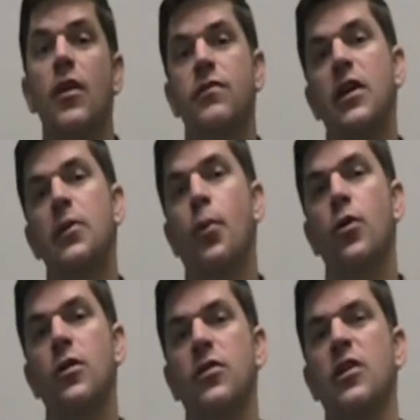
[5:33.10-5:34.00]
a very
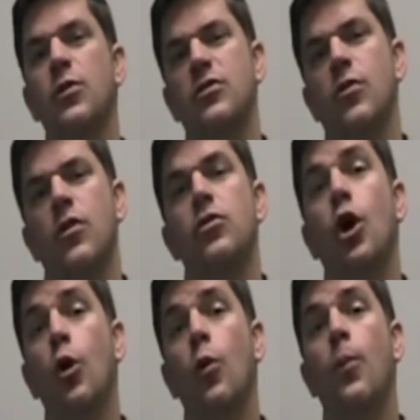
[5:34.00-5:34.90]
important thing,
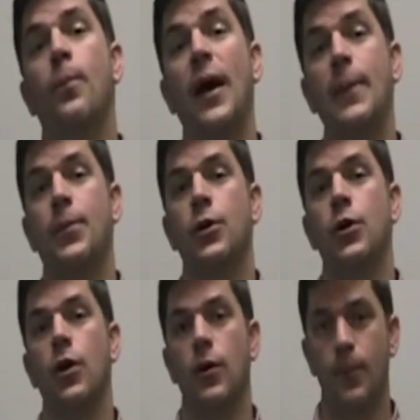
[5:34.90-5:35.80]
no paper